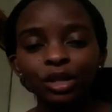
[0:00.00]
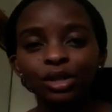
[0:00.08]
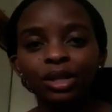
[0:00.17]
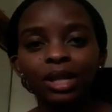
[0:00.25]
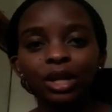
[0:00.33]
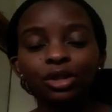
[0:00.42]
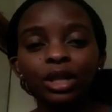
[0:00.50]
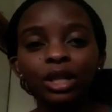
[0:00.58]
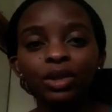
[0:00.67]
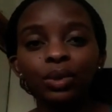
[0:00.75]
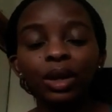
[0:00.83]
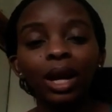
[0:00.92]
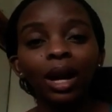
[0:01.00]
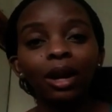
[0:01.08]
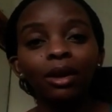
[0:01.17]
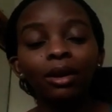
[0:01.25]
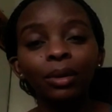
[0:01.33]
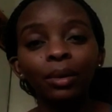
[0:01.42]
She's actually doing
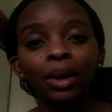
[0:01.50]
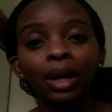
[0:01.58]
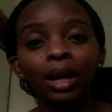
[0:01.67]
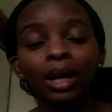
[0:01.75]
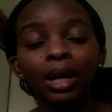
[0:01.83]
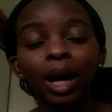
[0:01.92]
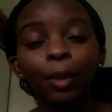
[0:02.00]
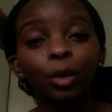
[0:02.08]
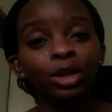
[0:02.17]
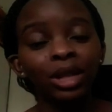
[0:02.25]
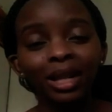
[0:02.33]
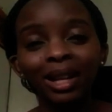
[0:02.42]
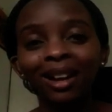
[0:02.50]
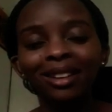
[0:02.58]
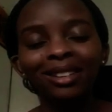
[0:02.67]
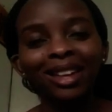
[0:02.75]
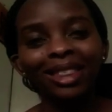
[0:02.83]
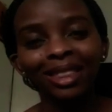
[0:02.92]
her runway and her modeling
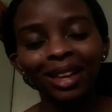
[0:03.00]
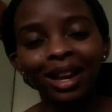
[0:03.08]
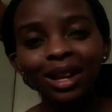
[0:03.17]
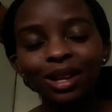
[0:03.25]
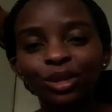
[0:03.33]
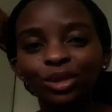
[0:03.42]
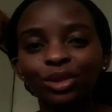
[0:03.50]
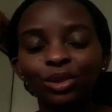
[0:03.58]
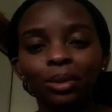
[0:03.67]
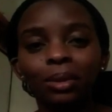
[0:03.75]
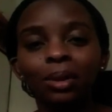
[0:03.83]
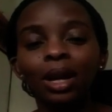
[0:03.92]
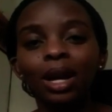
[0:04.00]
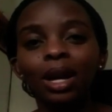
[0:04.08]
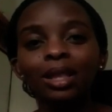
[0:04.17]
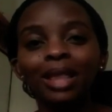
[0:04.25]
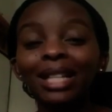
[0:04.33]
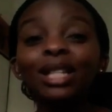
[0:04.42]
career there. So
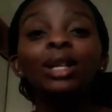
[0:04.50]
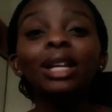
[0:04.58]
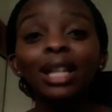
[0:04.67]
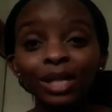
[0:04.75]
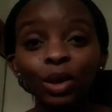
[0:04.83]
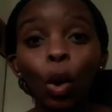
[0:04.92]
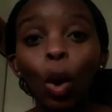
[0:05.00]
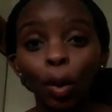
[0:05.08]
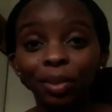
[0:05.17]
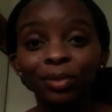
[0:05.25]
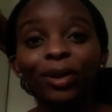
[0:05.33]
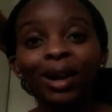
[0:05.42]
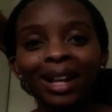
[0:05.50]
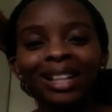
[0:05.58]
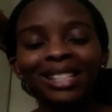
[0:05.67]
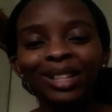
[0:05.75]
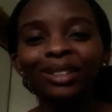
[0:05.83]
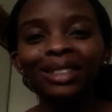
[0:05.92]
that is hope for girls
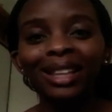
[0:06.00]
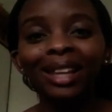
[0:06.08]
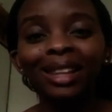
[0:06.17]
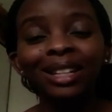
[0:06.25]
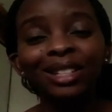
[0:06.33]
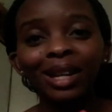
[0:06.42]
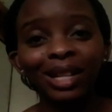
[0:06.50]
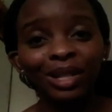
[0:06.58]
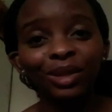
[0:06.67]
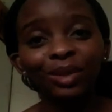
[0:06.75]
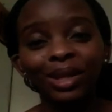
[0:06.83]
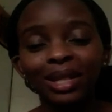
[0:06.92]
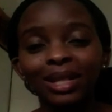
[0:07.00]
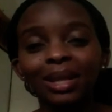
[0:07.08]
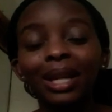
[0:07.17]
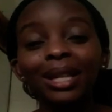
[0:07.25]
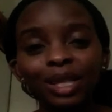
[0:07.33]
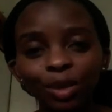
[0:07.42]
out there that you yourself
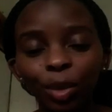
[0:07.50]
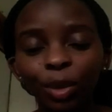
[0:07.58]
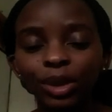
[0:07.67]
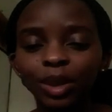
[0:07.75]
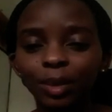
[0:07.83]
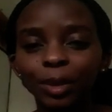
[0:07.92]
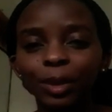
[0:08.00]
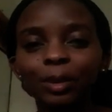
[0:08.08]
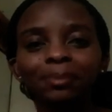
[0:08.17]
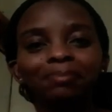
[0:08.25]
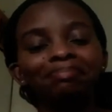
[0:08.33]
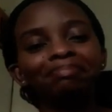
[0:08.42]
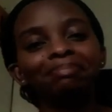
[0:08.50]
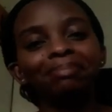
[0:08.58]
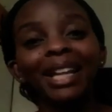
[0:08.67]
can do it. It's possible.